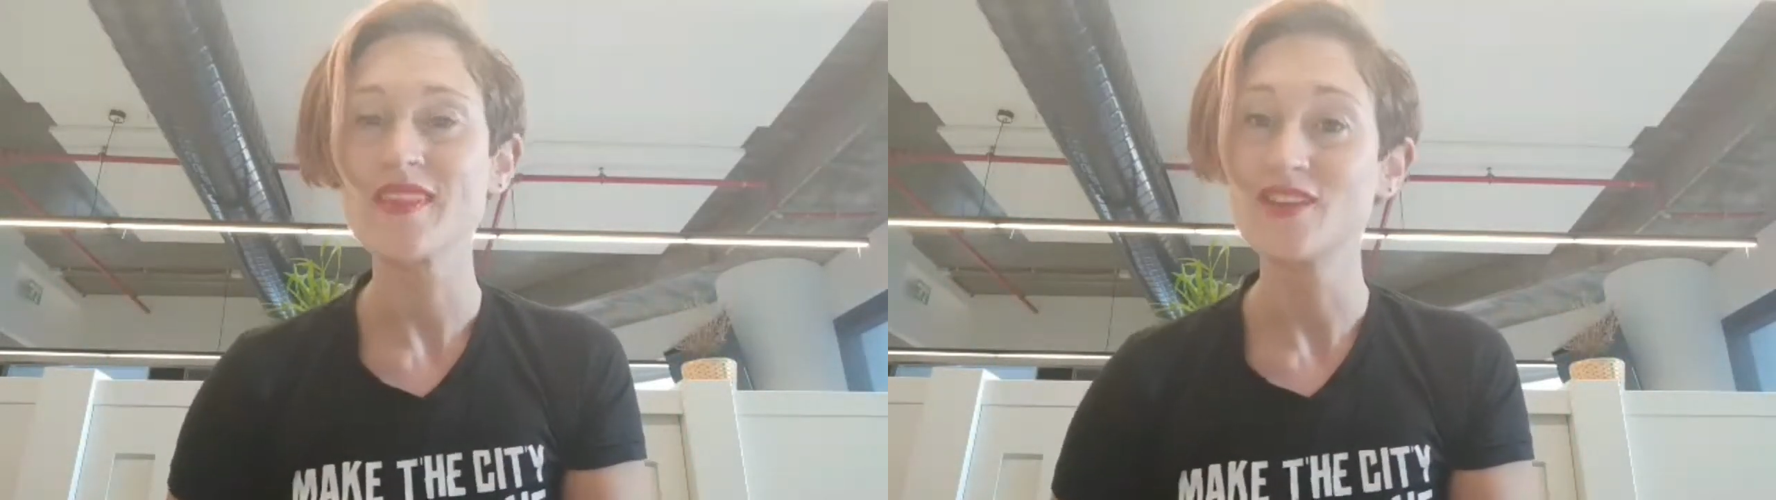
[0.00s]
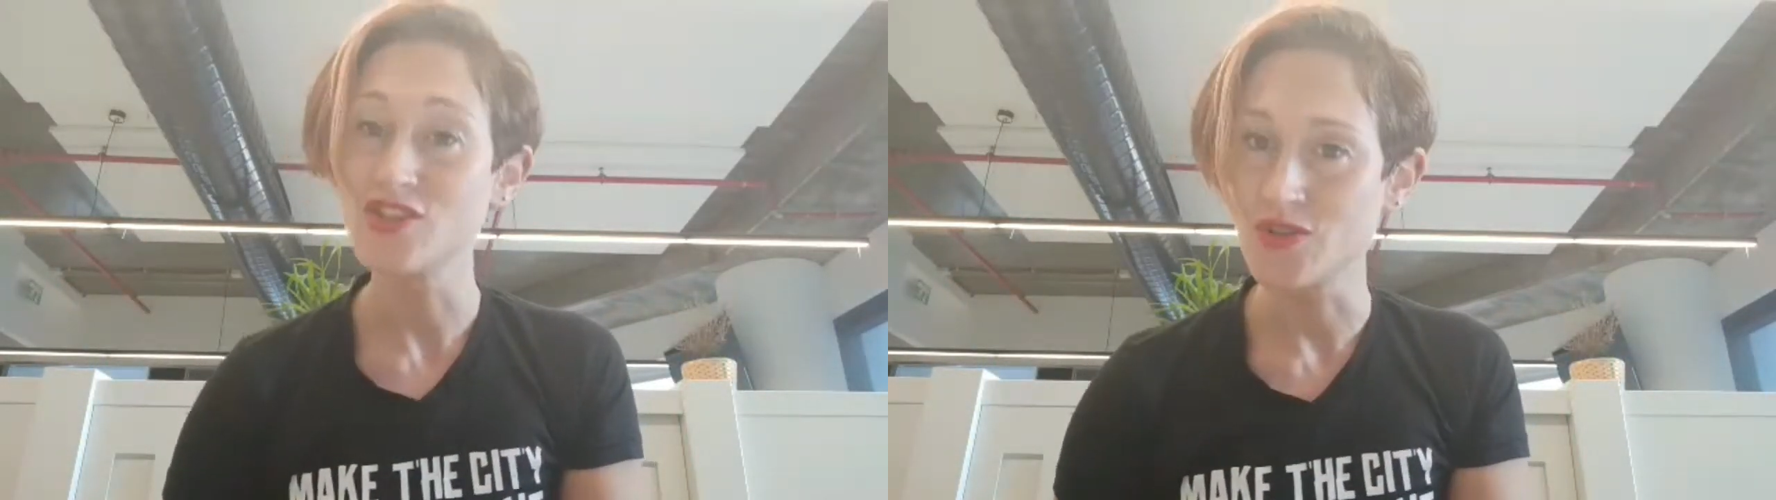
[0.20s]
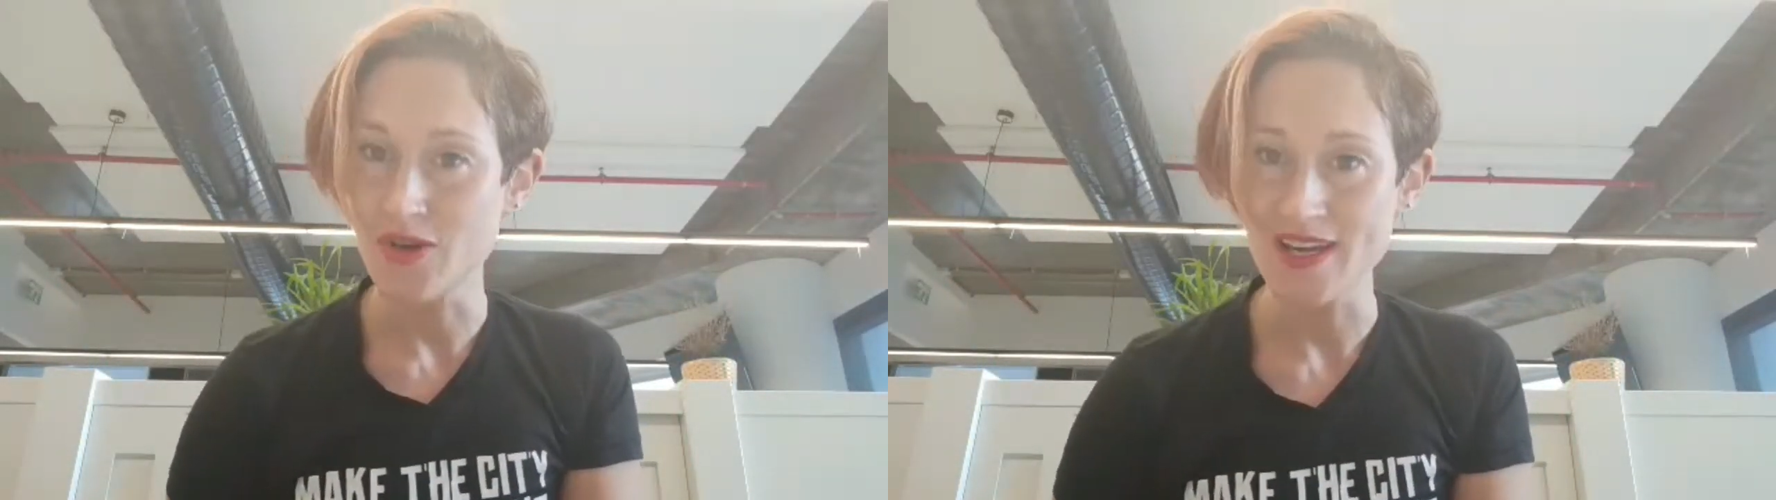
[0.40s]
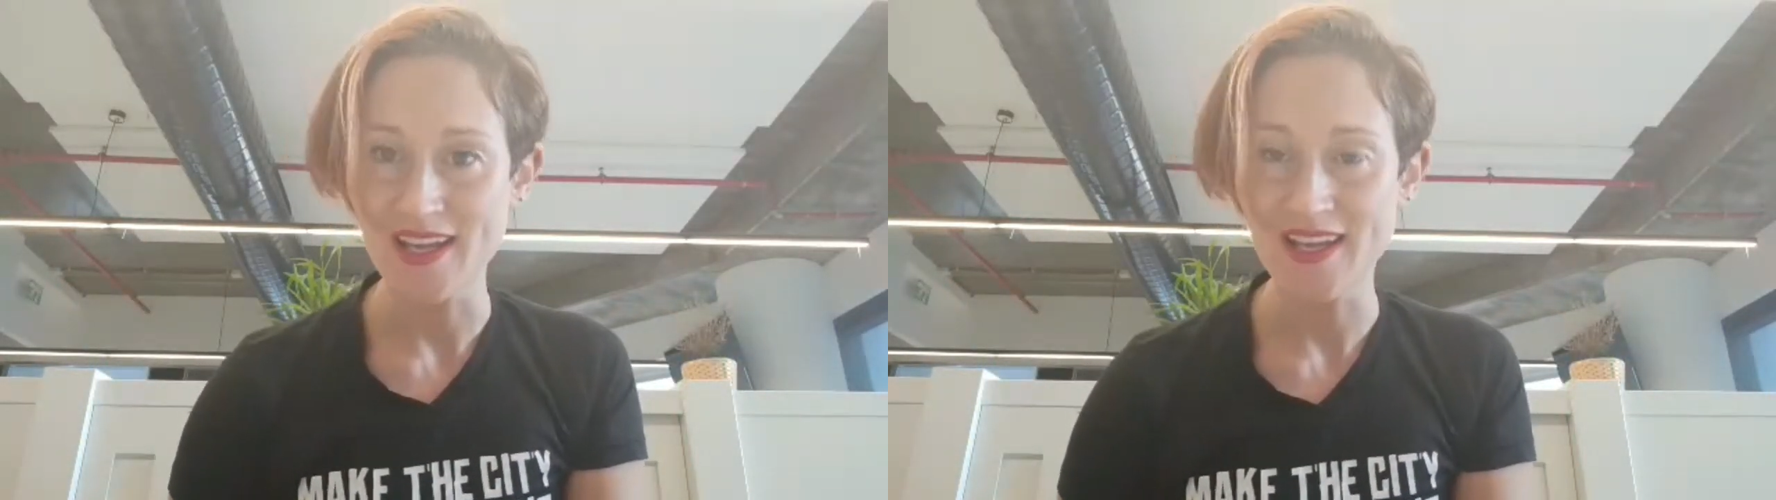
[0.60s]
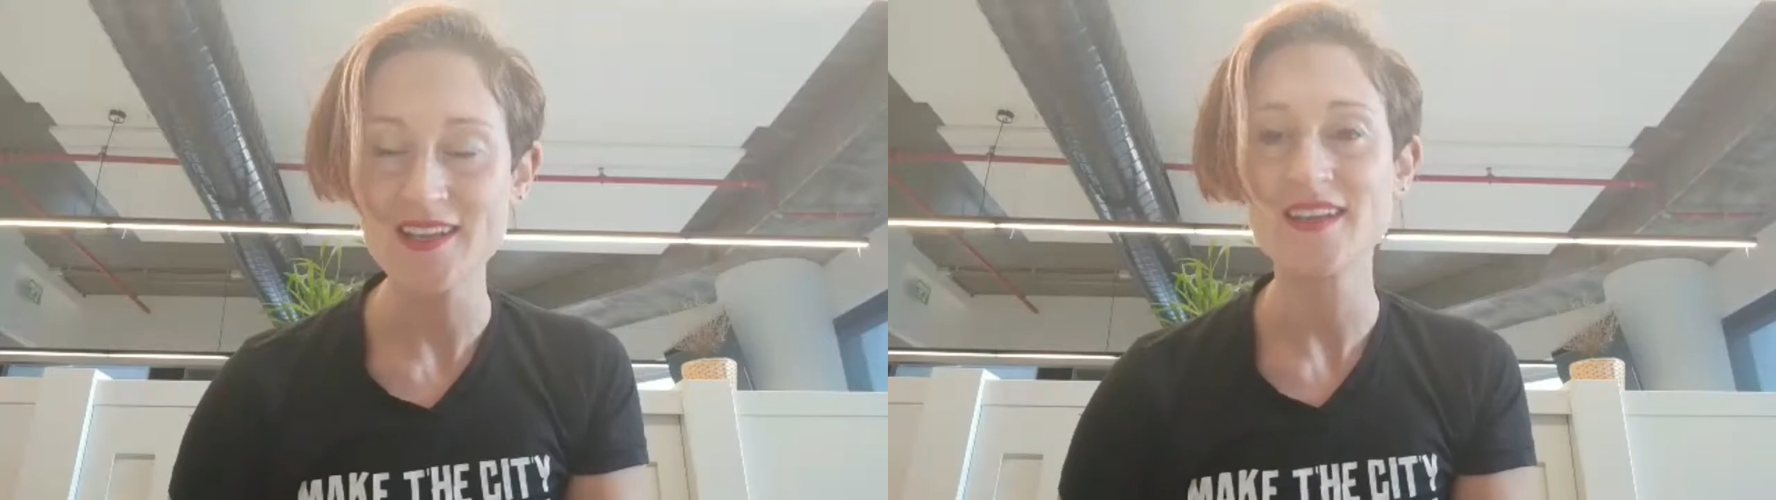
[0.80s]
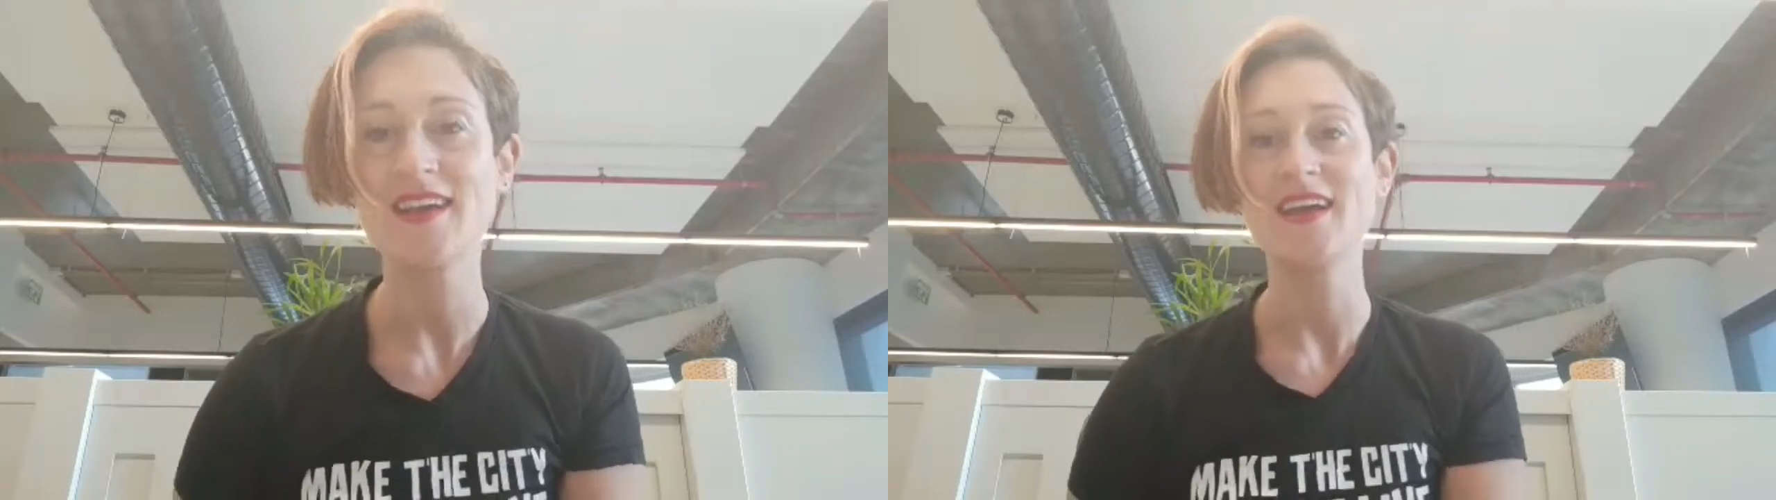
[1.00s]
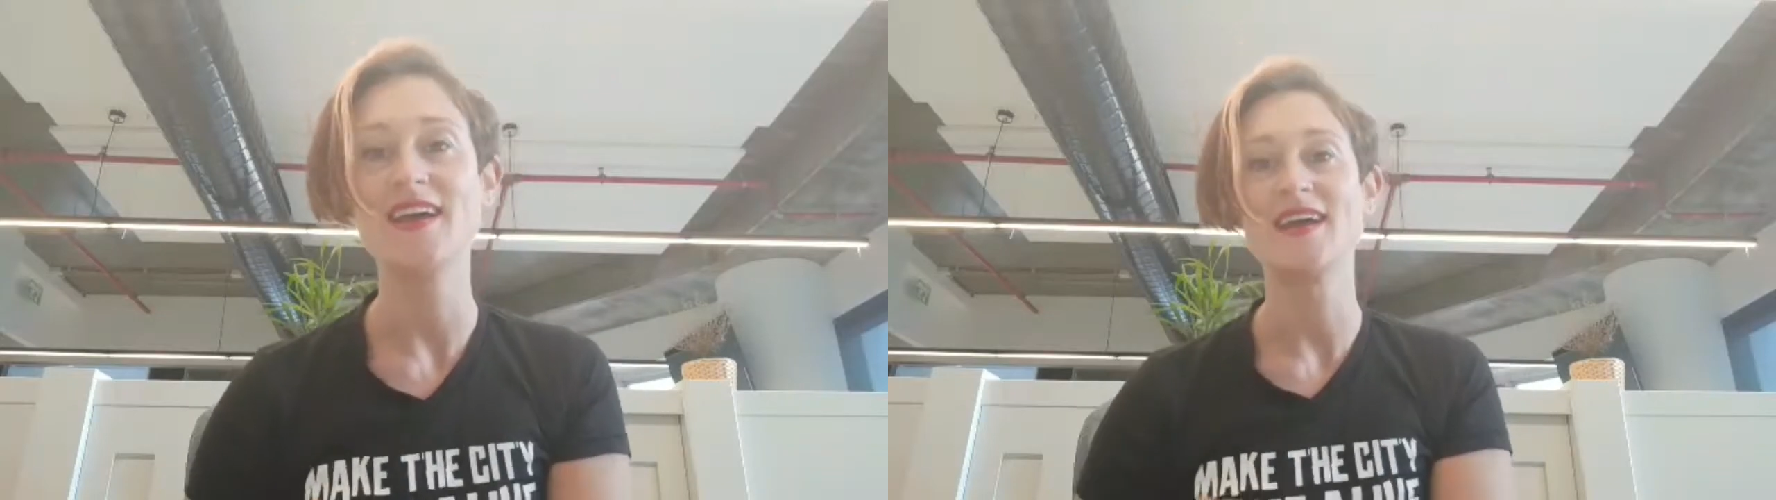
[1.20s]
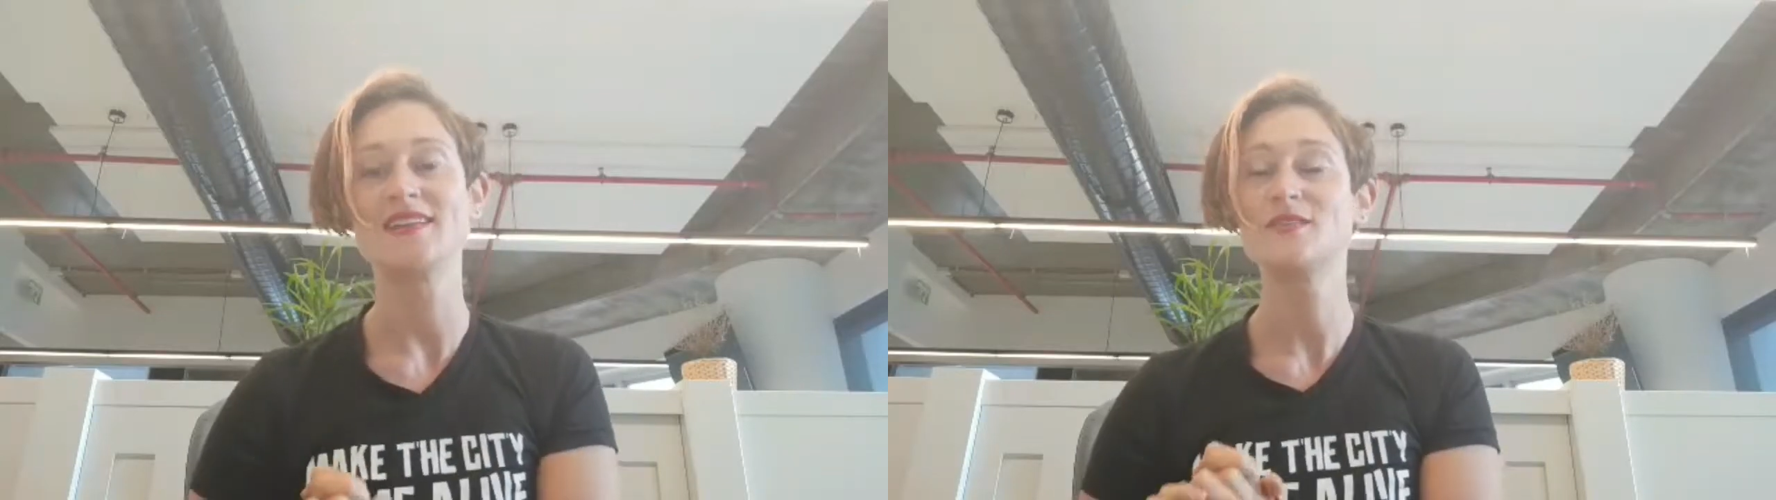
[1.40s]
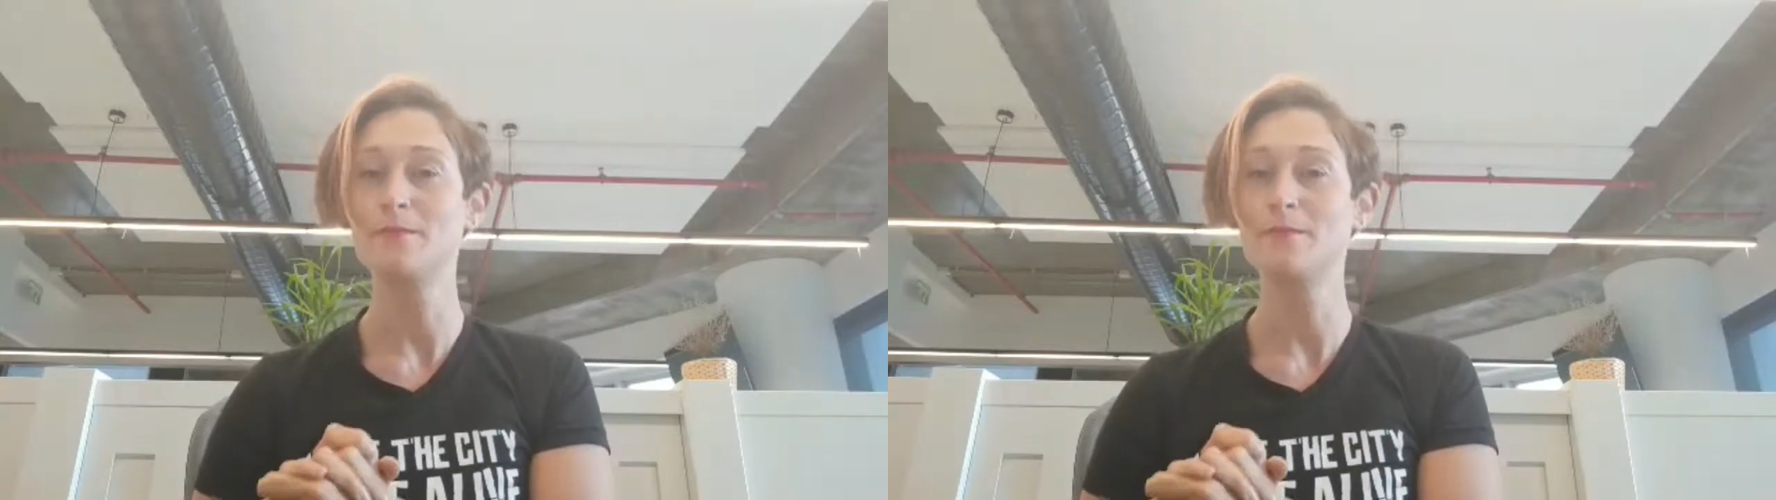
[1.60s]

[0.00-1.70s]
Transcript: journey at